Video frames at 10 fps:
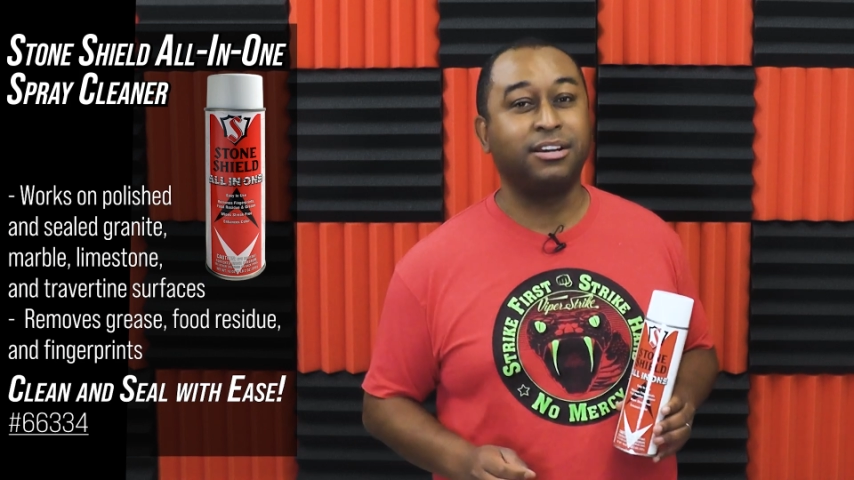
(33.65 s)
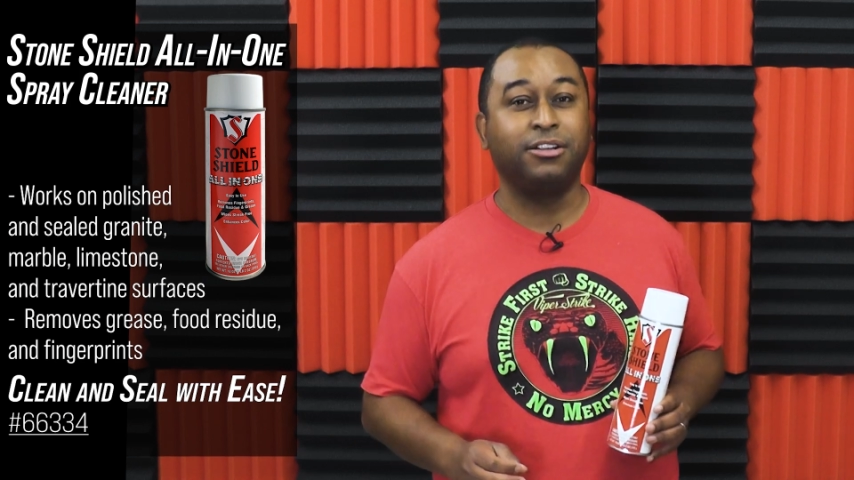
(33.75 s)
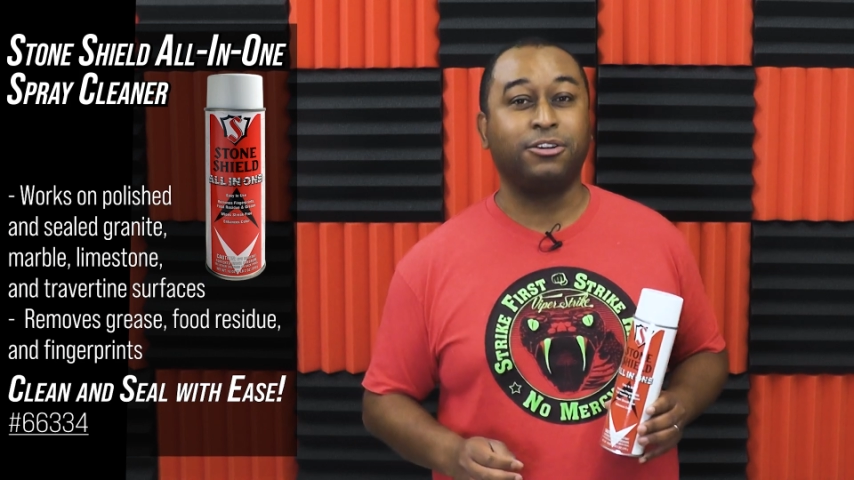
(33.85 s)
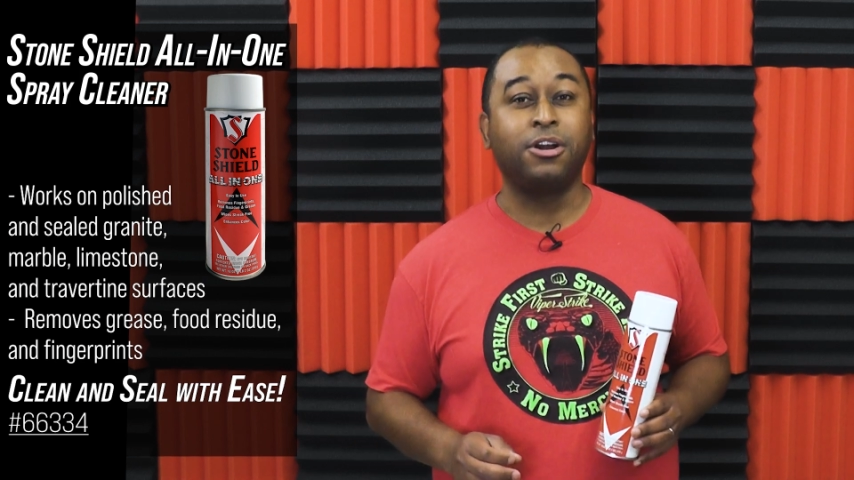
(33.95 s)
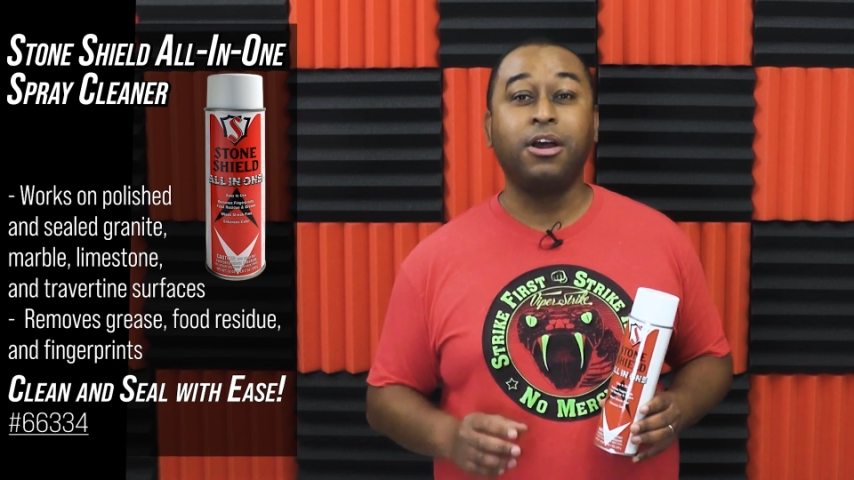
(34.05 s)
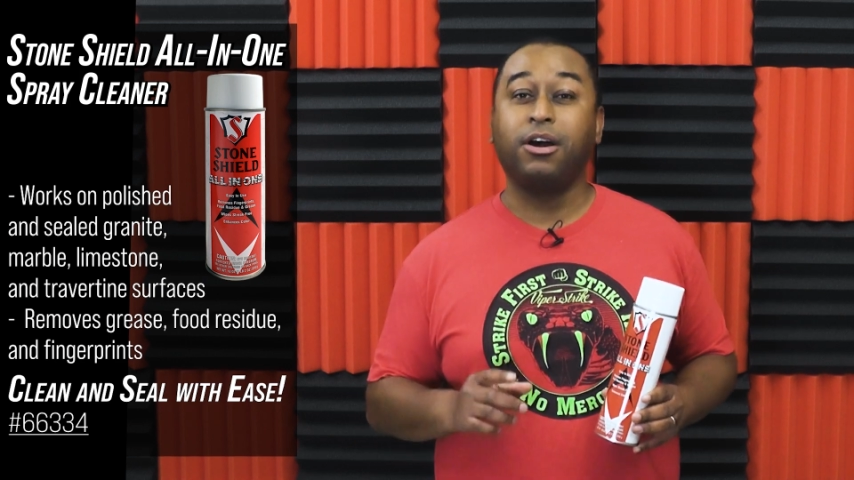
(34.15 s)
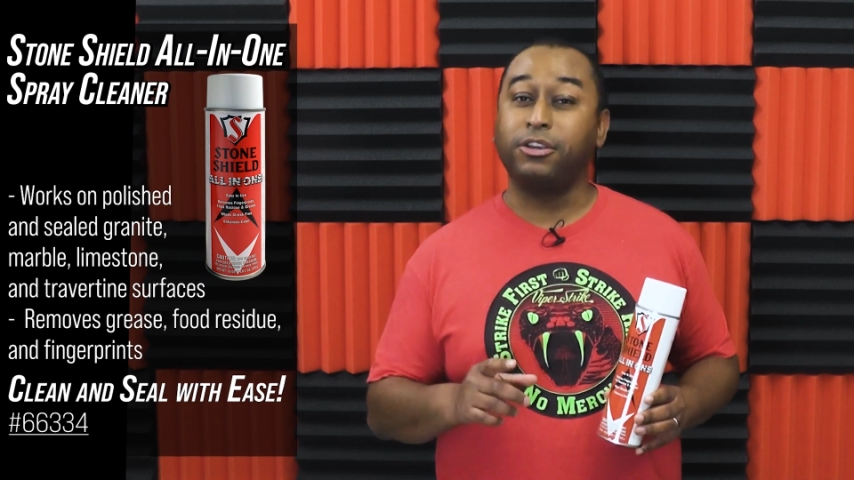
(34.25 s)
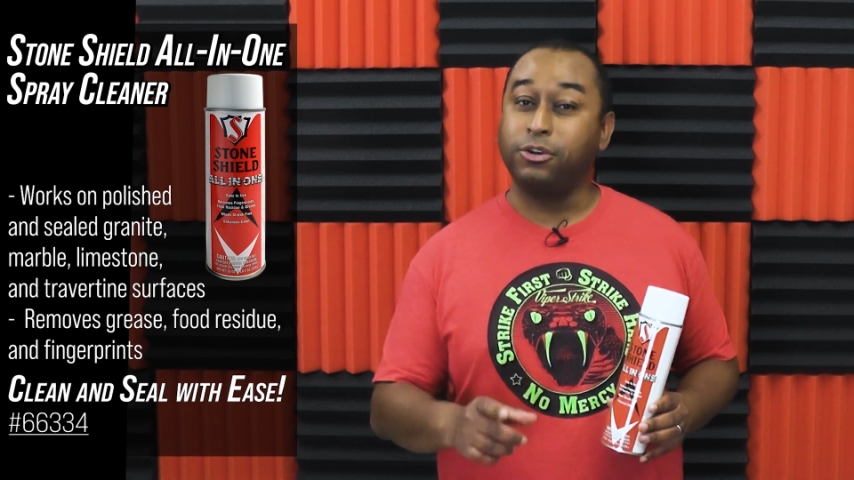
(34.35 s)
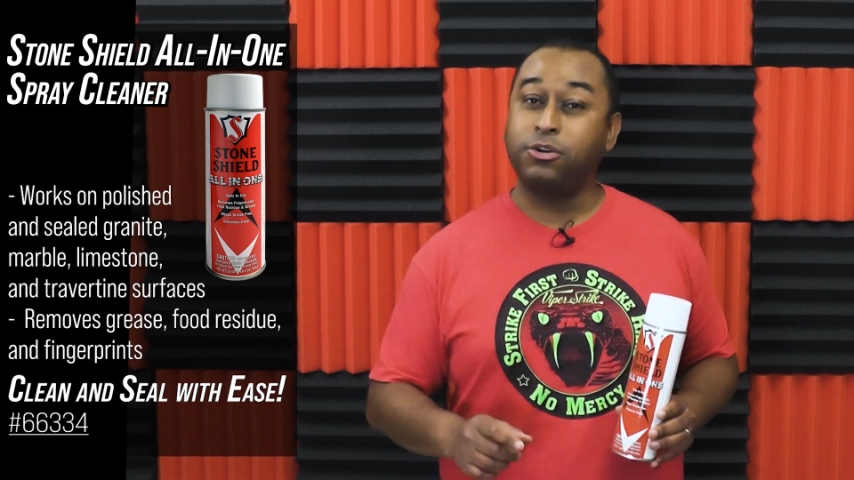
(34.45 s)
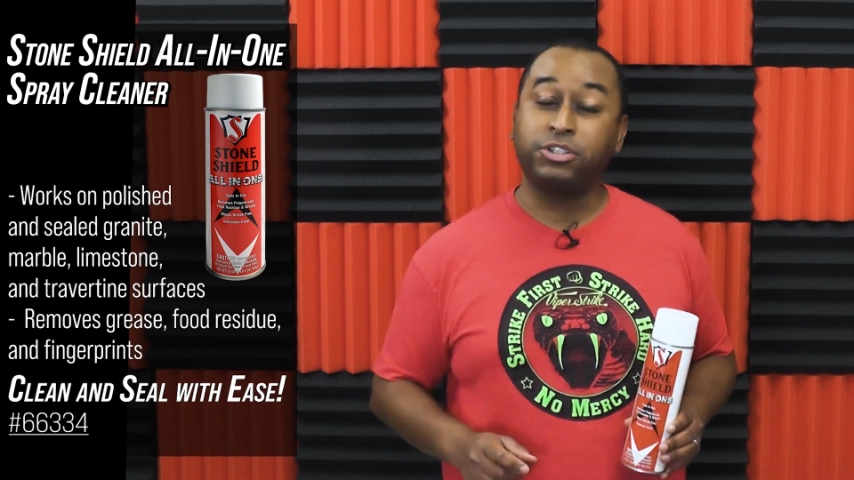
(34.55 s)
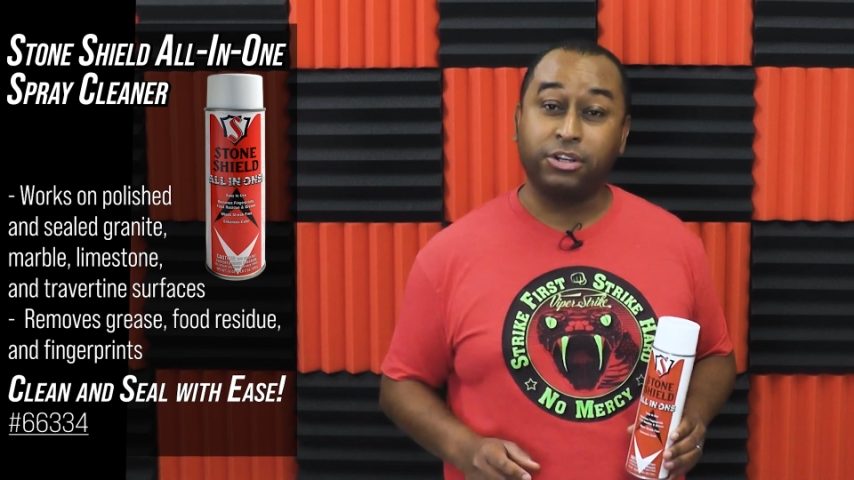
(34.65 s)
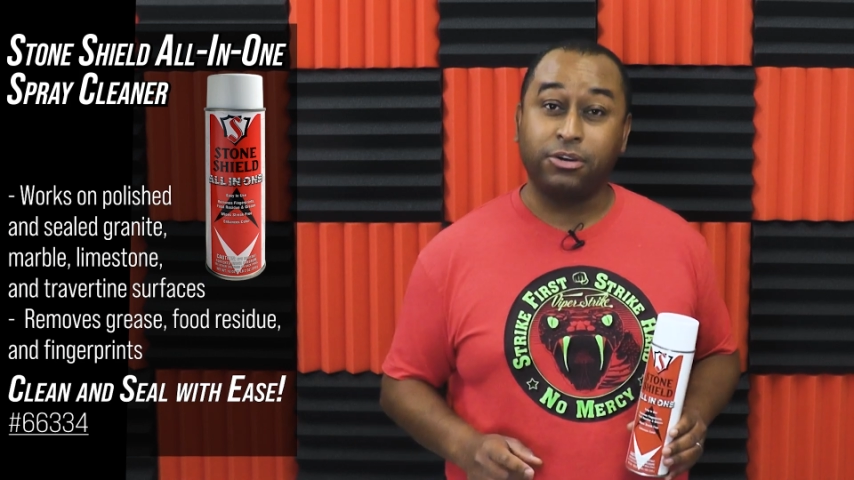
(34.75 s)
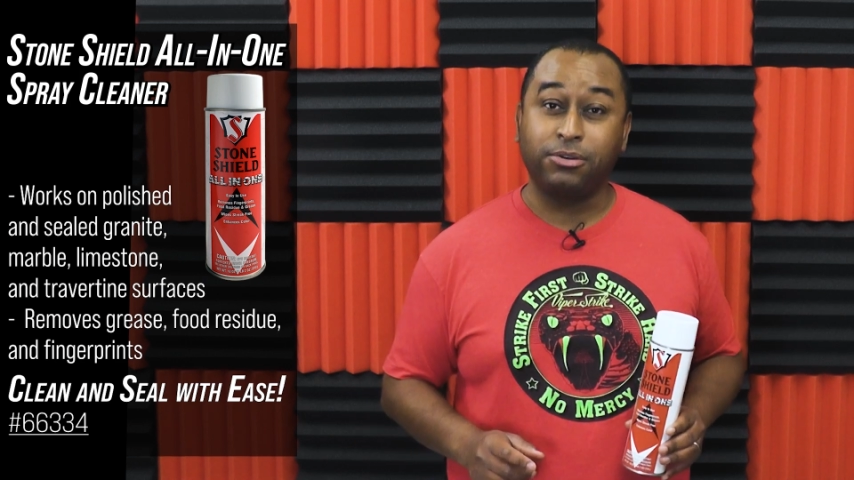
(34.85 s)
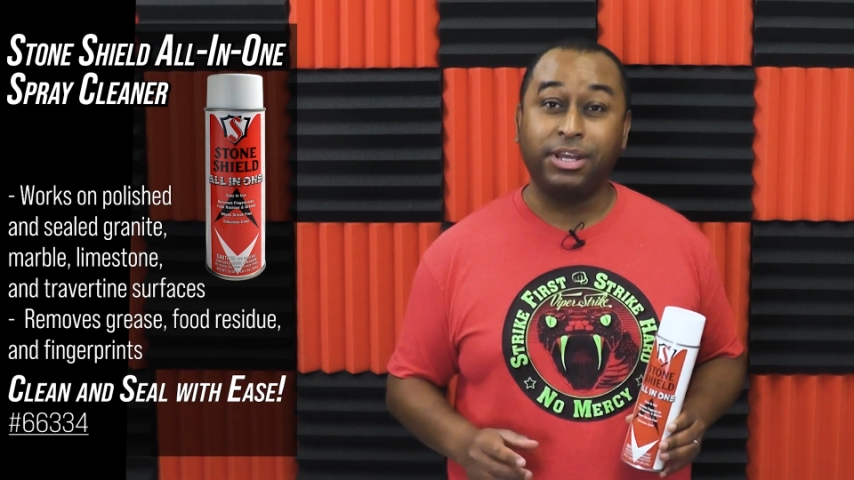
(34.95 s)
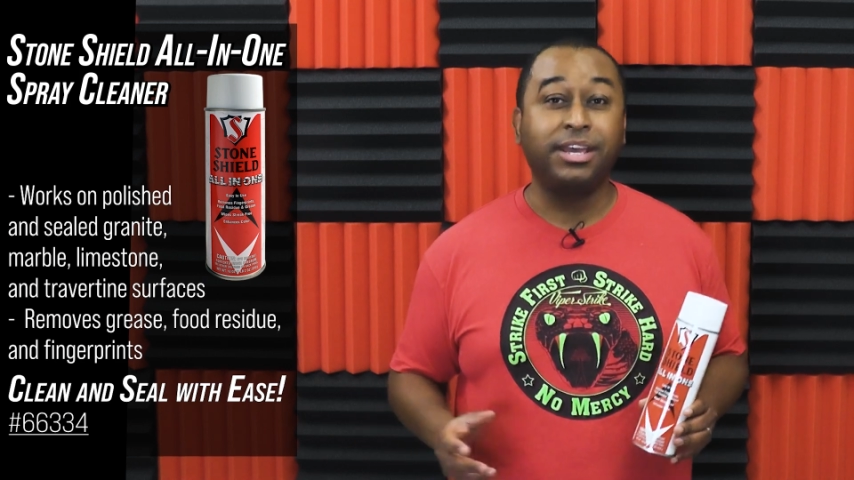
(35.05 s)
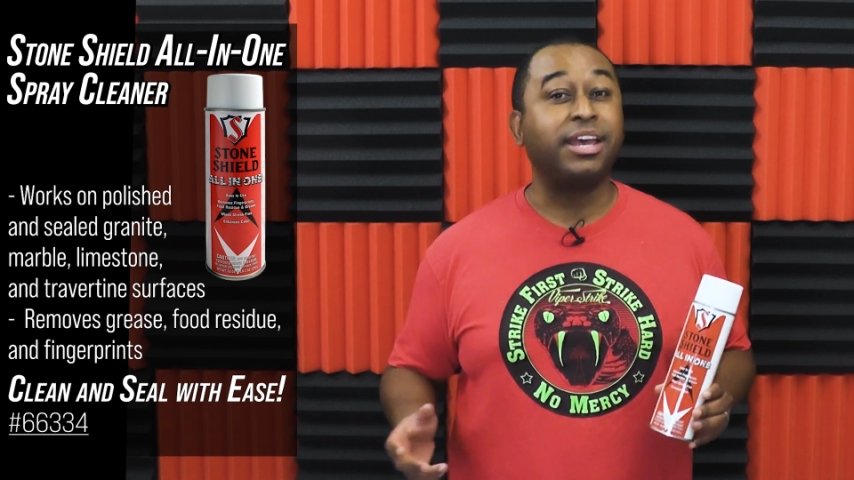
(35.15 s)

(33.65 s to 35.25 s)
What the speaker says: color on your stone